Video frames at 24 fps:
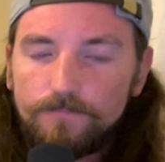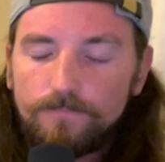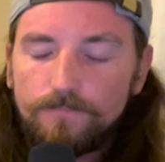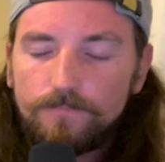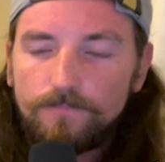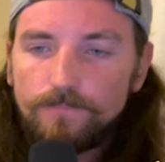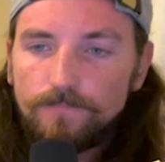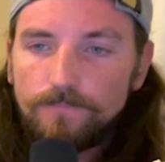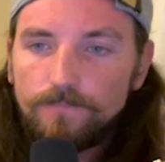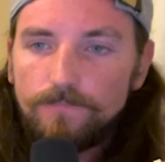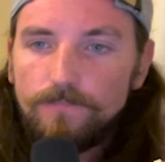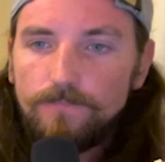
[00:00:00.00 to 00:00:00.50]

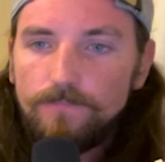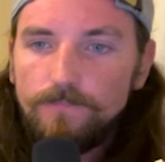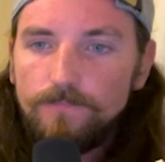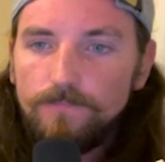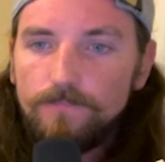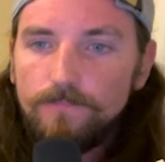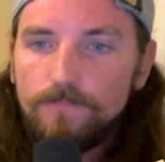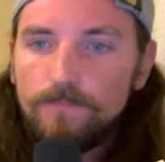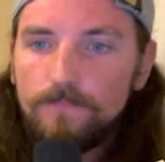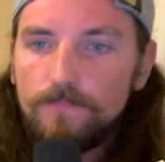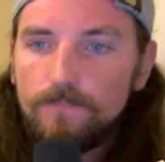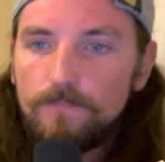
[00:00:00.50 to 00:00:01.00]

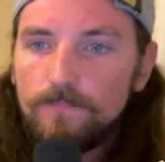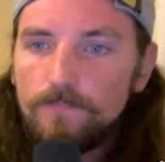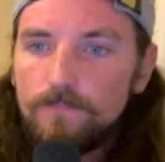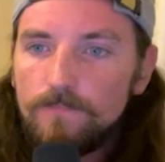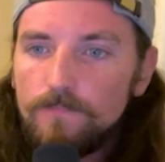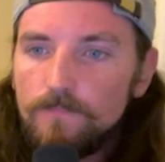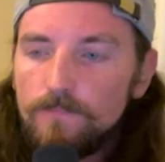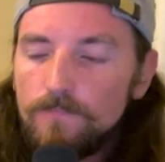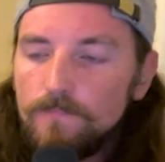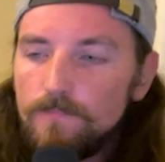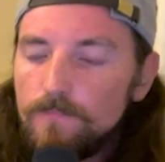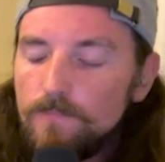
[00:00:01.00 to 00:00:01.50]

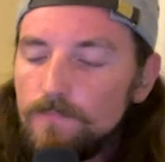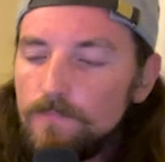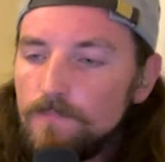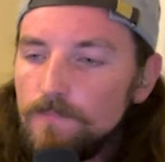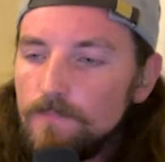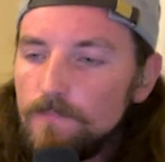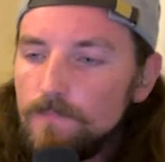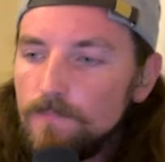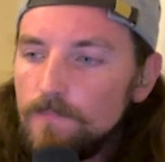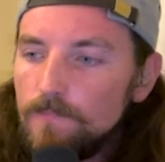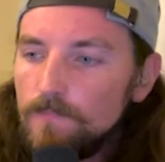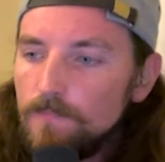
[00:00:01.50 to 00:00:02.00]

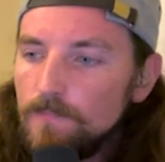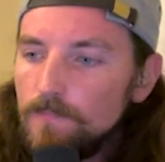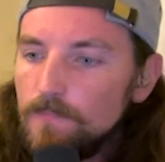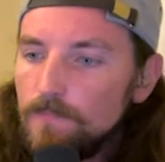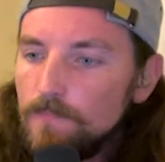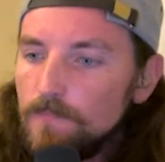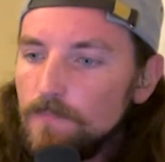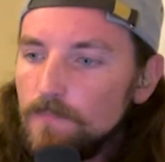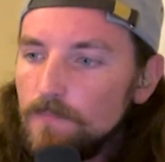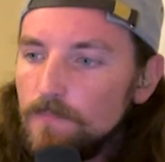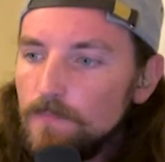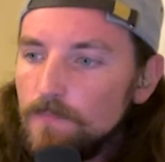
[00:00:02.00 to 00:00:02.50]

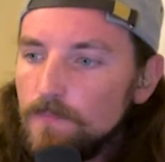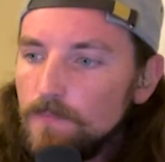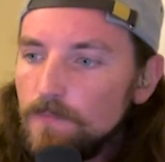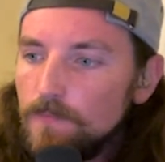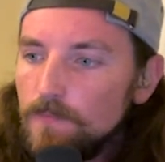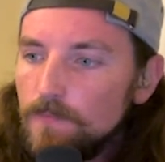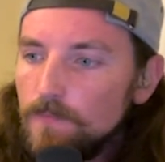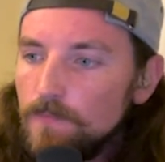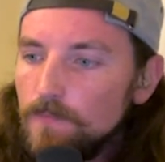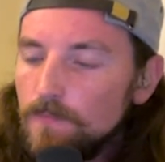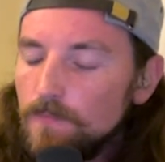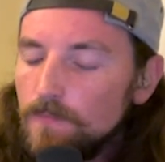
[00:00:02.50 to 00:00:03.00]

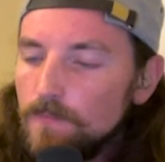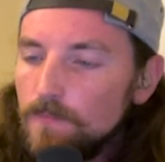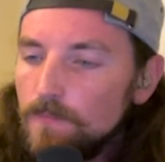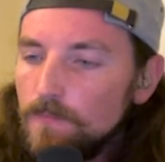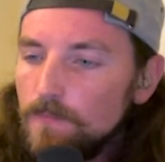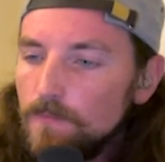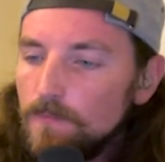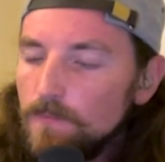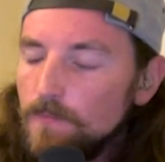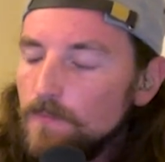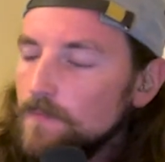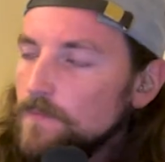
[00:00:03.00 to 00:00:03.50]

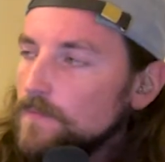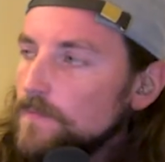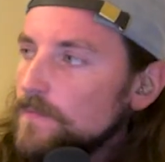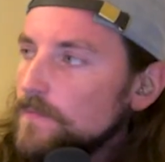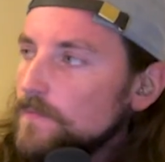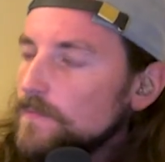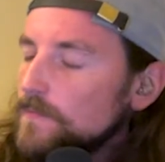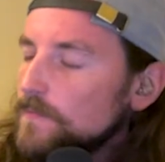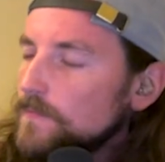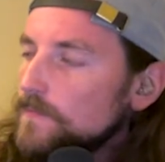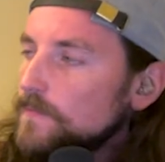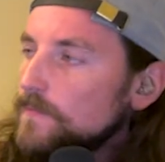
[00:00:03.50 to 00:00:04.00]

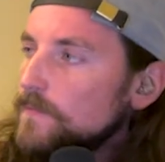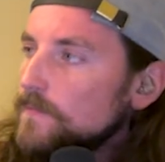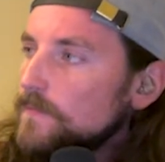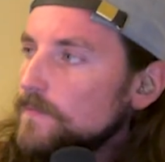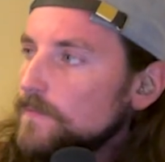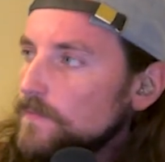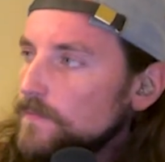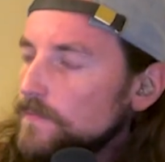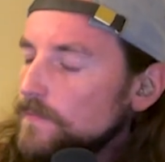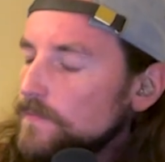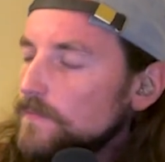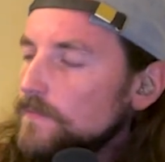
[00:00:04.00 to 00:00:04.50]

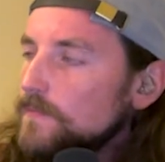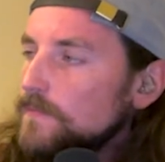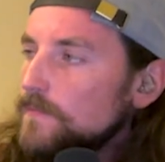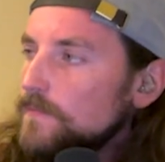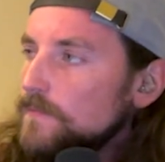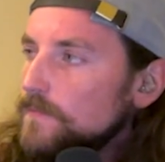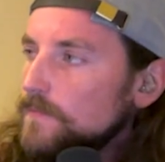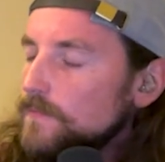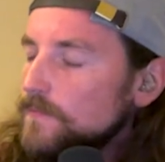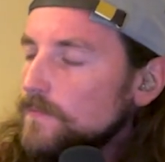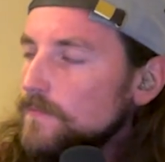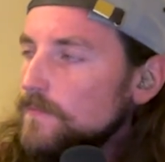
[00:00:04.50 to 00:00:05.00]
[no speech]